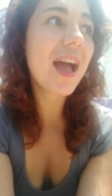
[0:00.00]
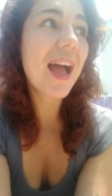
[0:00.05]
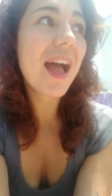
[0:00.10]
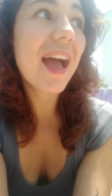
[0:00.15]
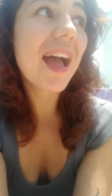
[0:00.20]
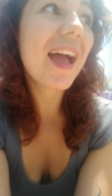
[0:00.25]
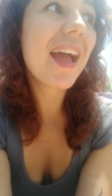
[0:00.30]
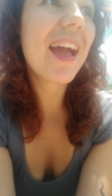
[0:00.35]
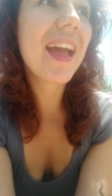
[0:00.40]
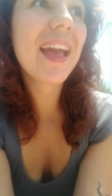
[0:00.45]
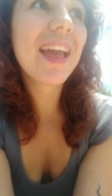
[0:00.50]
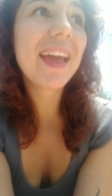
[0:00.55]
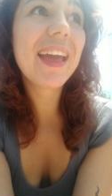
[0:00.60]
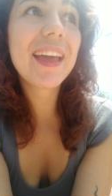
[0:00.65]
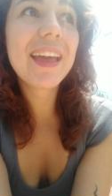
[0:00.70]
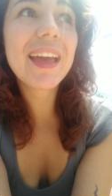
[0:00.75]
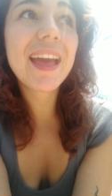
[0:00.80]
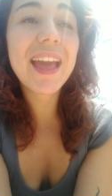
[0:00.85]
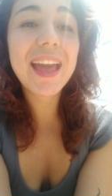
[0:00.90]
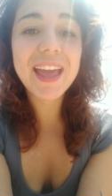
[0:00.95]

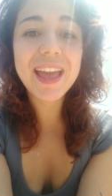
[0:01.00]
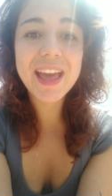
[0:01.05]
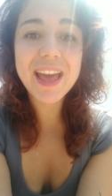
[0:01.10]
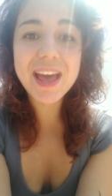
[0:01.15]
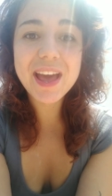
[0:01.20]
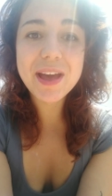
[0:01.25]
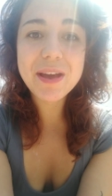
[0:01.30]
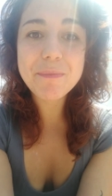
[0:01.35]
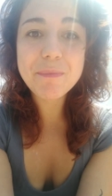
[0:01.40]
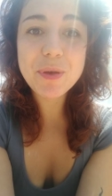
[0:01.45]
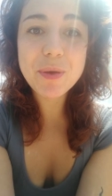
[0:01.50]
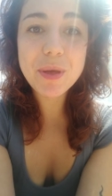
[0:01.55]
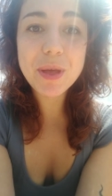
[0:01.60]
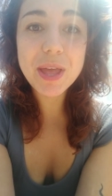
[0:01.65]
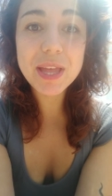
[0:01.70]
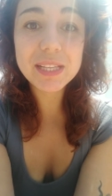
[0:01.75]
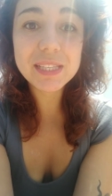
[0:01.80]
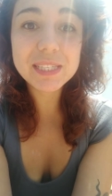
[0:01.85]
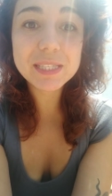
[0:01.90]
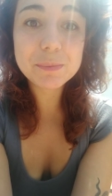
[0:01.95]
I am
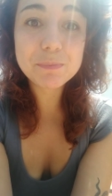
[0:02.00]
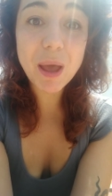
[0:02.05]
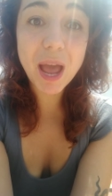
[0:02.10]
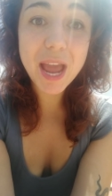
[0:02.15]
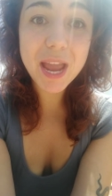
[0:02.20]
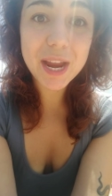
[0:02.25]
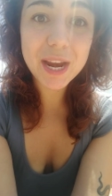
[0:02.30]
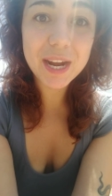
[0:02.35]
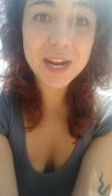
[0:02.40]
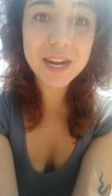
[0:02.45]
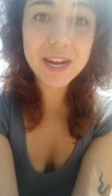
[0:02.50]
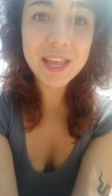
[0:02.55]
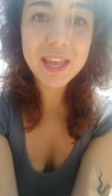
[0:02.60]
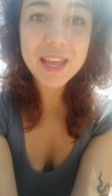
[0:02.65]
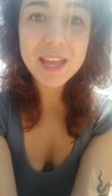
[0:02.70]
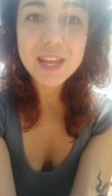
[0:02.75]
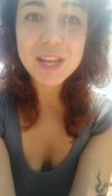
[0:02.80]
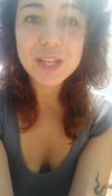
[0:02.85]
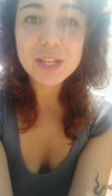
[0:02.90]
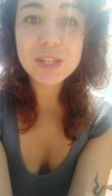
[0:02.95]
inspired
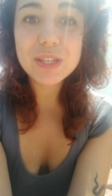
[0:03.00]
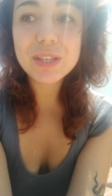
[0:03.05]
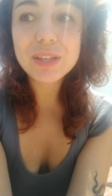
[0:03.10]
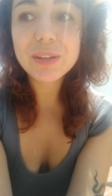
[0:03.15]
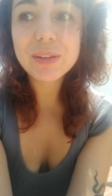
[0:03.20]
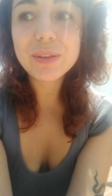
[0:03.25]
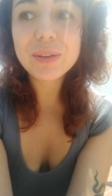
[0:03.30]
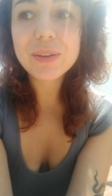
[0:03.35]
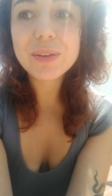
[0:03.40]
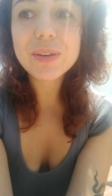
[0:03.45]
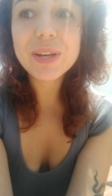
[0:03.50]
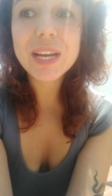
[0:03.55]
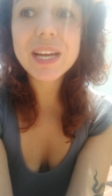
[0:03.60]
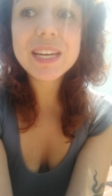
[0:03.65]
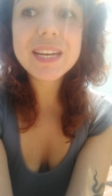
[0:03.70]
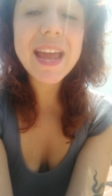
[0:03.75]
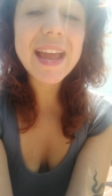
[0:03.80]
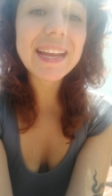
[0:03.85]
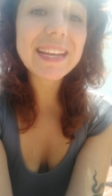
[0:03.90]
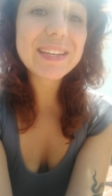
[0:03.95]
to
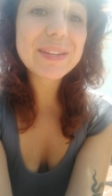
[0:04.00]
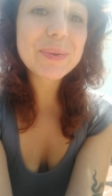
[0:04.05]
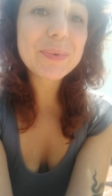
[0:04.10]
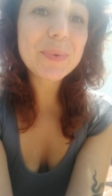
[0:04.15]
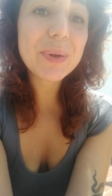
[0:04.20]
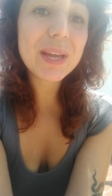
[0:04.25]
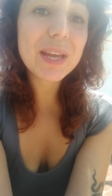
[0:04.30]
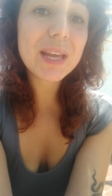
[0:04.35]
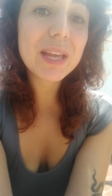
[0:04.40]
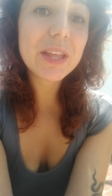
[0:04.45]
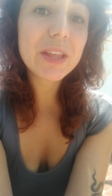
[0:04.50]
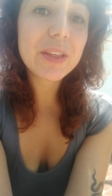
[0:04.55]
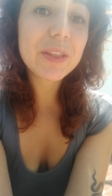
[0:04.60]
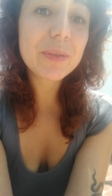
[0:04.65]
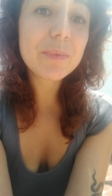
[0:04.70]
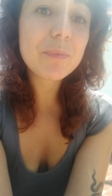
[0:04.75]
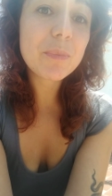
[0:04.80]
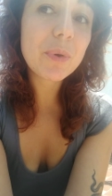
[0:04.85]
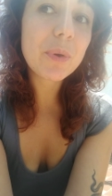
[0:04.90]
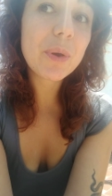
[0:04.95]
connect
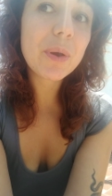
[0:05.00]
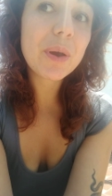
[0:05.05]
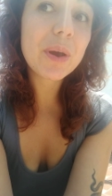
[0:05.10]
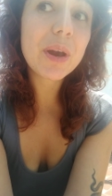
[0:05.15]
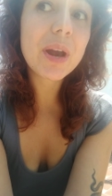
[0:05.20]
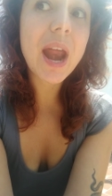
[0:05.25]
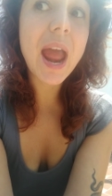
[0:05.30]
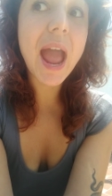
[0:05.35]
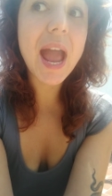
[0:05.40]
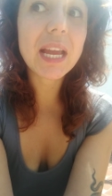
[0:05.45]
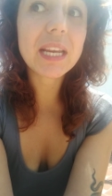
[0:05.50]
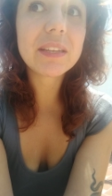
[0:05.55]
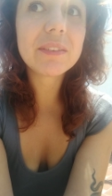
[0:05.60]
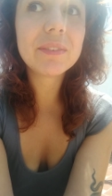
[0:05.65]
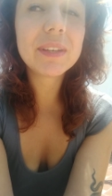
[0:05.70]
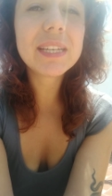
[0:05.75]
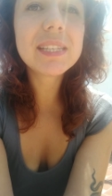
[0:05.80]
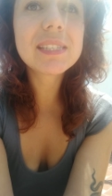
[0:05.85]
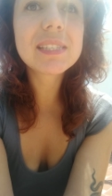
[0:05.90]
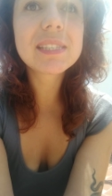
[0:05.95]
with more
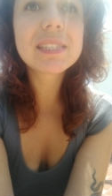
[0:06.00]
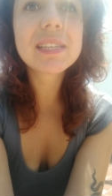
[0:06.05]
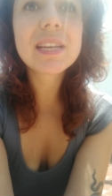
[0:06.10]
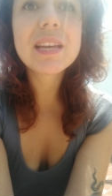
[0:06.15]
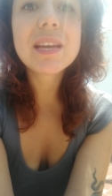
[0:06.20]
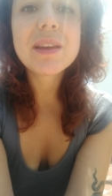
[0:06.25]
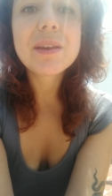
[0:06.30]
activists.